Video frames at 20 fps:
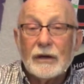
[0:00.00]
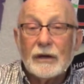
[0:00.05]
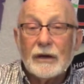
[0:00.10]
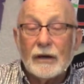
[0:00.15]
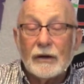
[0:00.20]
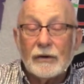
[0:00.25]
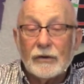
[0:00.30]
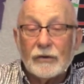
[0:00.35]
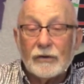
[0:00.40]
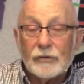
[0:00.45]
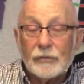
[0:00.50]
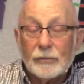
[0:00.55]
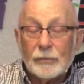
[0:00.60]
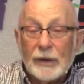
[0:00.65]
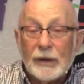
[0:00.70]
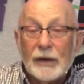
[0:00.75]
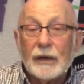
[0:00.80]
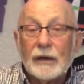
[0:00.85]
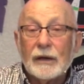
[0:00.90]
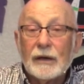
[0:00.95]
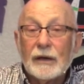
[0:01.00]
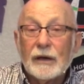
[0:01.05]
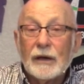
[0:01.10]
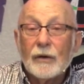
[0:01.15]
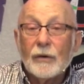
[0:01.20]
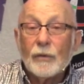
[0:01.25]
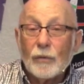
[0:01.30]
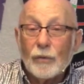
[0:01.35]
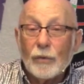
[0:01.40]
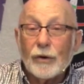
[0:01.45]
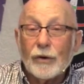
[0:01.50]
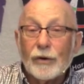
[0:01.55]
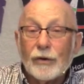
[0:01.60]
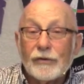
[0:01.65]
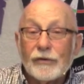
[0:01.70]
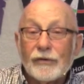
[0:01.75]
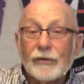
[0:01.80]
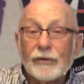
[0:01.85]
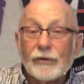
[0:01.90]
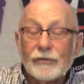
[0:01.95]
and to speak
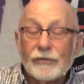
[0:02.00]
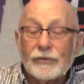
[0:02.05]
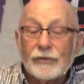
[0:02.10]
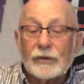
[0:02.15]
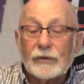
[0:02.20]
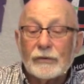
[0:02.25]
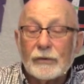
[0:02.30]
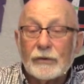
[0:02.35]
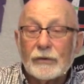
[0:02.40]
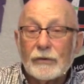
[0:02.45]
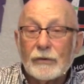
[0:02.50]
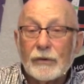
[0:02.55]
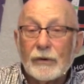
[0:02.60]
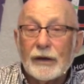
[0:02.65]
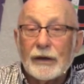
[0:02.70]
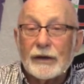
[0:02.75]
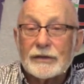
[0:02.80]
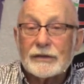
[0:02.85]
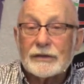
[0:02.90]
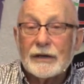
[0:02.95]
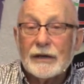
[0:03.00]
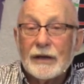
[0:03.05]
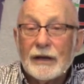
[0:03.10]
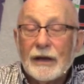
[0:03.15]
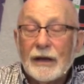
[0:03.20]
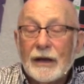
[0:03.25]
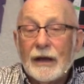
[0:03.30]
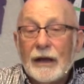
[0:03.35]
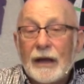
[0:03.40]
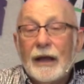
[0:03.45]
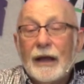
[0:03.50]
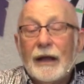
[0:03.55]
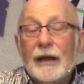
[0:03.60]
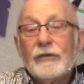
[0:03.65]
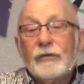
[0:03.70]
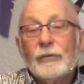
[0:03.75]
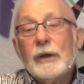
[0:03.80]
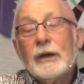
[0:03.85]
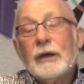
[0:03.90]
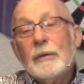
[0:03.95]
words that are filled with grace. And
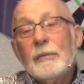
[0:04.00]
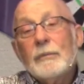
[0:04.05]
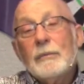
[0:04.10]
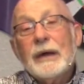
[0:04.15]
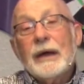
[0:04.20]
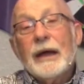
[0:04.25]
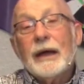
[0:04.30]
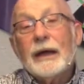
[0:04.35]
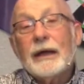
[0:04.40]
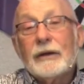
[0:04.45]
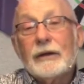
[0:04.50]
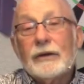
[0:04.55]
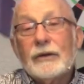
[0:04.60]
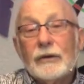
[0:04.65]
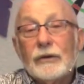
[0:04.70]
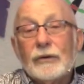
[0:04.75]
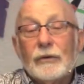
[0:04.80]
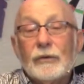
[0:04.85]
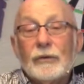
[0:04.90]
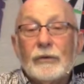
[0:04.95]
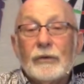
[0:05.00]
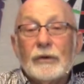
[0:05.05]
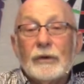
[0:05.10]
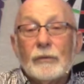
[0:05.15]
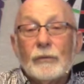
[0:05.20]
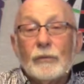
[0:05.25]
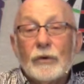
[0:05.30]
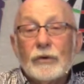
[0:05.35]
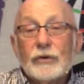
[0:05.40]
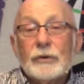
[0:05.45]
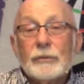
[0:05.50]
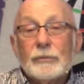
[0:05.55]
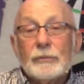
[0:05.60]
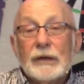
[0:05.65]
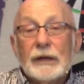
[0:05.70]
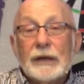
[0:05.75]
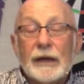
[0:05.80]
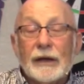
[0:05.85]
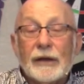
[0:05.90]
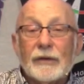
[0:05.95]
as we come back to worship
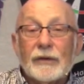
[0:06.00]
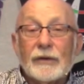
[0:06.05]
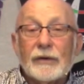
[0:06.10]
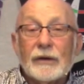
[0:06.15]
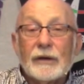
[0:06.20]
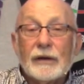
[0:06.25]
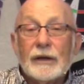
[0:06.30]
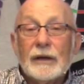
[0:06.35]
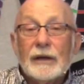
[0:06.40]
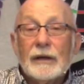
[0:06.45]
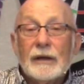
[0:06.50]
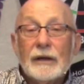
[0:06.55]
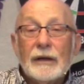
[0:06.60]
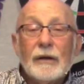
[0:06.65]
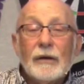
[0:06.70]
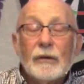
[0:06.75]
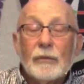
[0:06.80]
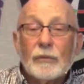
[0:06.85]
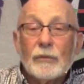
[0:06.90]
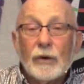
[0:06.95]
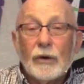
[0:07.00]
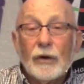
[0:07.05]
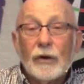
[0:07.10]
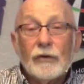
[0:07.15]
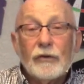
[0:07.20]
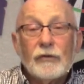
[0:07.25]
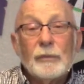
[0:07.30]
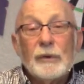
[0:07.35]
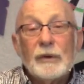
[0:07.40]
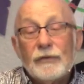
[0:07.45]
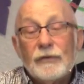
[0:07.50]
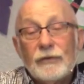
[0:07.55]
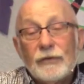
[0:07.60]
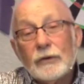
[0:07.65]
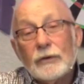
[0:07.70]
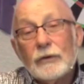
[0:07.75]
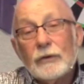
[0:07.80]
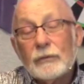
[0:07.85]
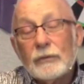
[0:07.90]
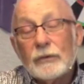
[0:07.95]
together, let our words be
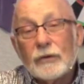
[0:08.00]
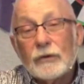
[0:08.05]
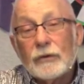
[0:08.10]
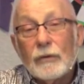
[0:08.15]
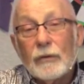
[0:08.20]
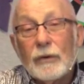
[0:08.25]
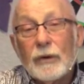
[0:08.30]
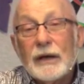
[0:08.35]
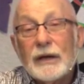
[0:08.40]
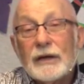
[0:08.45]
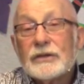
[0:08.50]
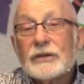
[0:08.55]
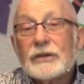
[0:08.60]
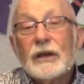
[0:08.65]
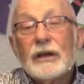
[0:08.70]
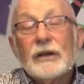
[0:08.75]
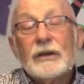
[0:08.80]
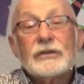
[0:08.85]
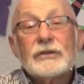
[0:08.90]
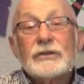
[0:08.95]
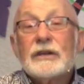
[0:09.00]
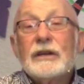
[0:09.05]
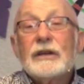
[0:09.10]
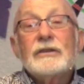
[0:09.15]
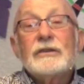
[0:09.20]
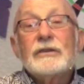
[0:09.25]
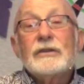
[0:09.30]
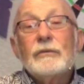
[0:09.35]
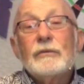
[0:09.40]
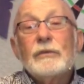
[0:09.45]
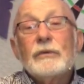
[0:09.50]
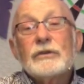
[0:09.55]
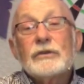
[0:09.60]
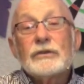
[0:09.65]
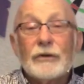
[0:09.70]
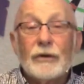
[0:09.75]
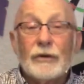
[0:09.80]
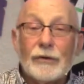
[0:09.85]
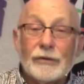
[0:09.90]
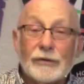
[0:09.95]
filled with grace, seasoned with
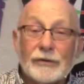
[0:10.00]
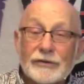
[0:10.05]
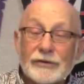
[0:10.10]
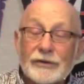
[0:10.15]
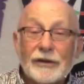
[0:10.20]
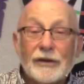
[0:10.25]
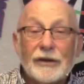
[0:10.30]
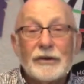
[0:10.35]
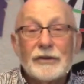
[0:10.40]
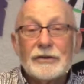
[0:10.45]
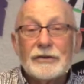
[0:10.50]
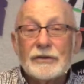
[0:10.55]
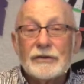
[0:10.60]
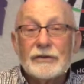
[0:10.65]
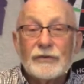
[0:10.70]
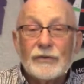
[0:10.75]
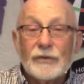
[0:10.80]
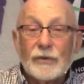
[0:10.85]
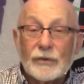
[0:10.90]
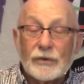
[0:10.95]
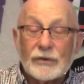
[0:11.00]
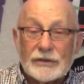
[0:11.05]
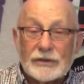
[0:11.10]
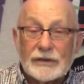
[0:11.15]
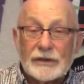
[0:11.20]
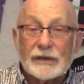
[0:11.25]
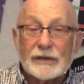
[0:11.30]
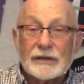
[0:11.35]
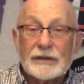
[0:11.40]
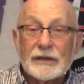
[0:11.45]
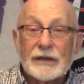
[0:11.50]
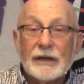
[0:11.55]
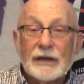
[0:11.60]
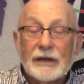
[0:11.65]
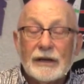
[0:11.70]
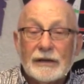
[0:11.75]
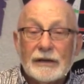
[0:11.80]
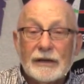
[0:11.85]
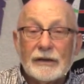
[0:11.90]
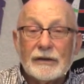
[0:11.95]
salt, as Colossians 4:6
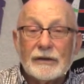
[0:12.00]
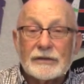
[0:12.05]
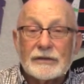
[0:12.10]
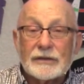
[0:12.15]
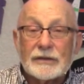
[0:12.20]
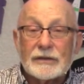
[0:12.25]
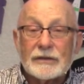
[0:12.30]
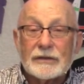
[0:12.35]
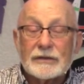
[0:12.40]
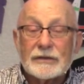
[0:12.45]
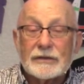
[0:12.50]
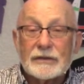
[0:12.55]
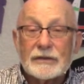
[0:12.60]
tells us.